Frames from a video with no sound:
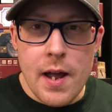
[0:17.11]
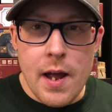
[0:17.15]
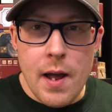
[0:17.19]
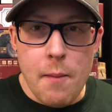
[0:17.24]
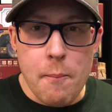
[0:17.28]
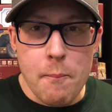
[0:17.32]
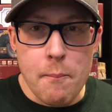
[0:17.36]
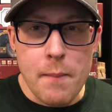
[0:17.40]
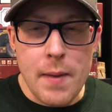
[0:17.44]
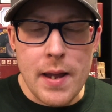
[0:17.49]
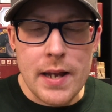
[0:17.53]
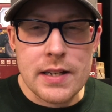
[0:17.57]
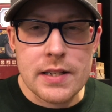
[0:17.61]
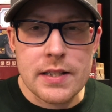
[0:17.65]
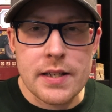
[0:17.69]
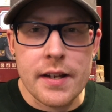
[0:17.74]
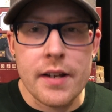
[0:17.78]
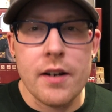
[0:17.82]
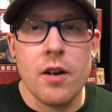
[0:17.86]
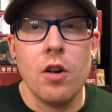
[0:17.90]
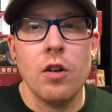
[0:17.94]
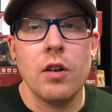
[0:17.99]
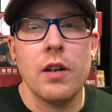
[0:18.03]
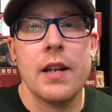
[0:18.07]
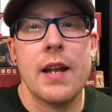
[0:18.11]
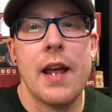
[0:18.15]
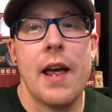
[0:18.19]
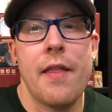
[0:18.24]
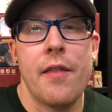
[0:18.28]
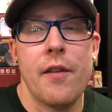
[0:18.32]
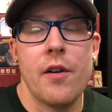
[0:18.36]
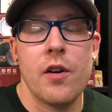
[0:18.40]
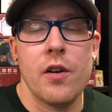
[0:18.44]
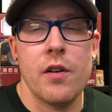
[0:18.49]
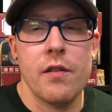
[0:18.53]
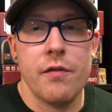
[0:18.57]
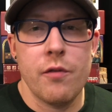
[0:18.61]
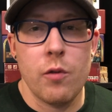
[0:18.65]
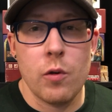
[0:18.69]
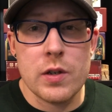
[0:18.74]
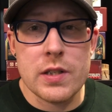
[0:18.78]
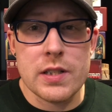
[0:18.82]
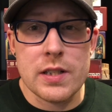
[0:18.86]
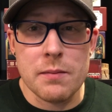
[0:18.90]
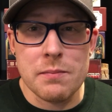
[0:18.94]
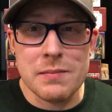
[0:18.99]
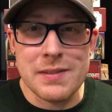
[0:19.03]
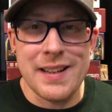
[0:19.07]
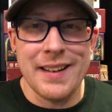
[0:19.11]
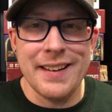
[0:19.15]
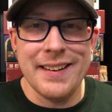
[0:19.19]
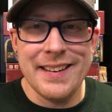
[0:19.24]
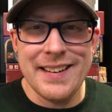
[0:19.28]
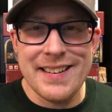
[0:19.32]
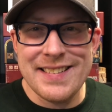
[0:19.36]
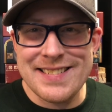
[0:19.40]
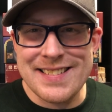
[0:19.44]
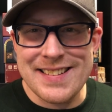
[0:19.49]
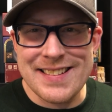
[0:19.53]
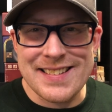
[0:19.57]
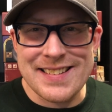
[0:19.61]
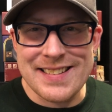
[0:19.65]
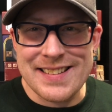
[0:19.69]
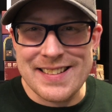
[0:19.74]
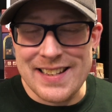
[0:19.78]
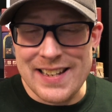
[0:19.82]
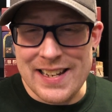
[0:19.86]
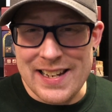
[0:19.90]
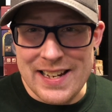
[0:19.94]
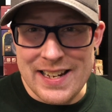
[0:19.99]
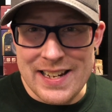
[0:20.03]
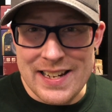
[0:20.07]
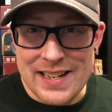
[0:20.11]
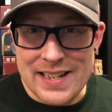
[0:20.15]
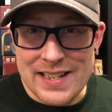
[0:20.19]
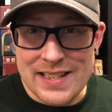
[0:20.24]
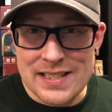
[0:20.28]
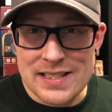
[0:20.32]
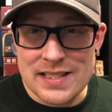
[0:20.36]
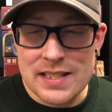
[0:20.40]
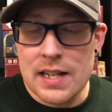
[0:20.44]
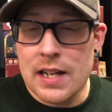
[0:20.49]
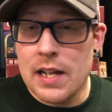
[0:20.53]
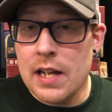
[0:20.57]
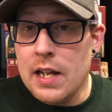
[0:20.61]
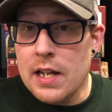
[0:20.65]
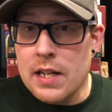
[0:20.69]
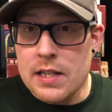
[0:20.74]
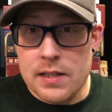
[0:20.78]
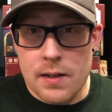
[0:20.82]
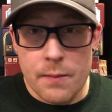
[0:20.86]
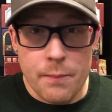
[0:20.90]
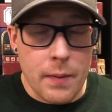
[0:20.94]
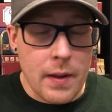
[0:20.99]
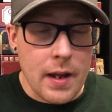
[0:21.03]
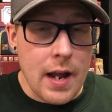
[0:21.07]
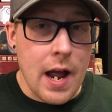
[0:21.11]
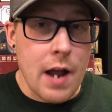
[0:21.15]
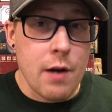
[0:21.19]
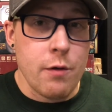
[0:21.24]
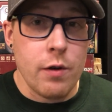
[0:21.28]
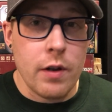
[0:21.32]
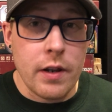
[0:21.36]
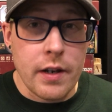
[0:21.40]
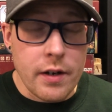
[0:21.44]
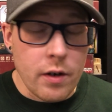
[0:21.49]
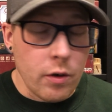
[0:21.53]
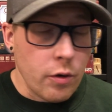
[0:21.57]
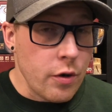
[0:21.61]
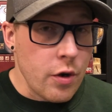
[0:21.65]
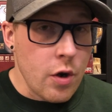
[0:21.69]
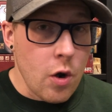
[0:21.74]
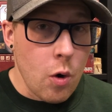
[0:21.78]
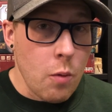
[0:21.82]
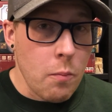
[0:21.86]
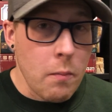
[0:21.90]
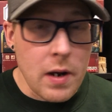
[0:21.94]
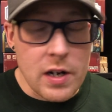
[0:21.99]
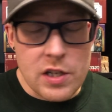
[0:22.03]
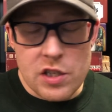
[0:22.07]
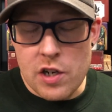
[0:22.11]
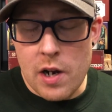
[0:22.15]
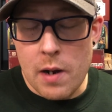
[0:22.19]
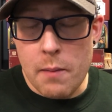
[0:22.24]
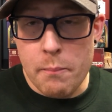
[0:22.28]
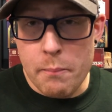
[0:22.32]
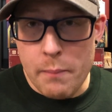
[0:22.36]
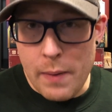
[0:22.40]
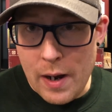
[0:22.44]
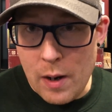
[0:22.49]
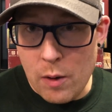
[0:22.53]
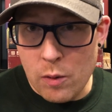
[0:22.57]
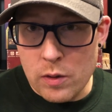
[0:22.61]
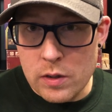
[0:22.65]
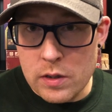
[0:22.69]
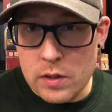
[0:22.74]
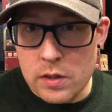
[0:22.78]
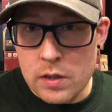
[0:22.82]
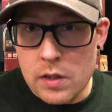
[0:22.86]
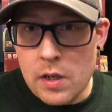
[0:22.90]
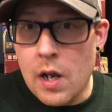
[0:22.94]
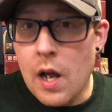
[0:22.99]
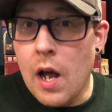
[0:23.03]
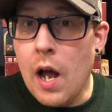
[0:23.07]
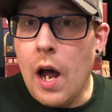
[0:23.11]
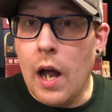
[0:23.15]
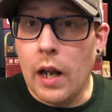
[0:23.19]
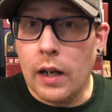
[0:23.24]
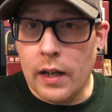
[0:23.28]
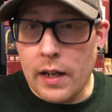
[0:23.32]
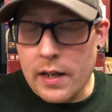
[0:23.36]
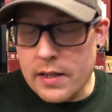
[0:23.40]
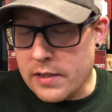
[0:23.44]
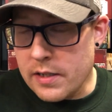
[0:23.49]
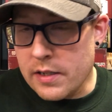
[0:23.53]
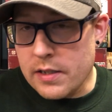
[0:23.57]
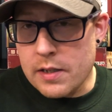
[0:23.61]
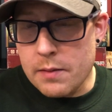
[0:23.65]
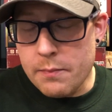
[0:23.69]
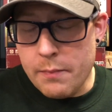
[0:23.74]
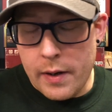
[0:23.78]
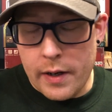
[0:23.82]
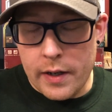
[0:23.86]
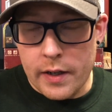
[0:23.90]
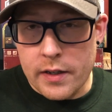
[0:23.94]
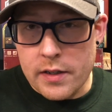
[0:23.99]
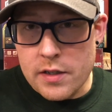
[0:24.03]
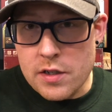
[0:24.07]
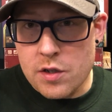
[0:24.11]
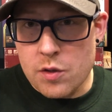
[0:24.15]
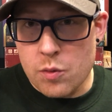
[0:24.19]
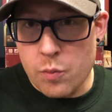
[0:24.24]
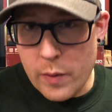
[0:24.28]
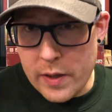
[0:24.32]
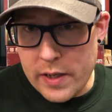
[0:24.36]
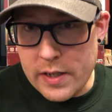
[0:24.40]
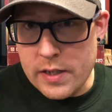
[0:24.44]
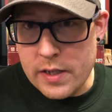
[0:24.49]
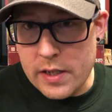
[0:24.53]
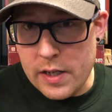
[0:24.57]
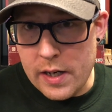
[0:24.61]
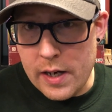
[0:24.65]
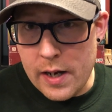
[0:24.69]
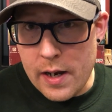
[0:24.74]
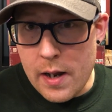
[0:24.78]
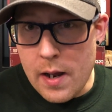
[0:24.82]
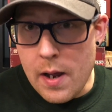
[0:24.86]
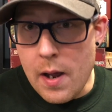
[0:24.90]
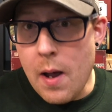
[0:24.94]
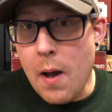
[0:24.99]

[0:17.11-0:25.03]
mixing it all together for some delicious teas, something I really don't know much about unless it's American sweet tea.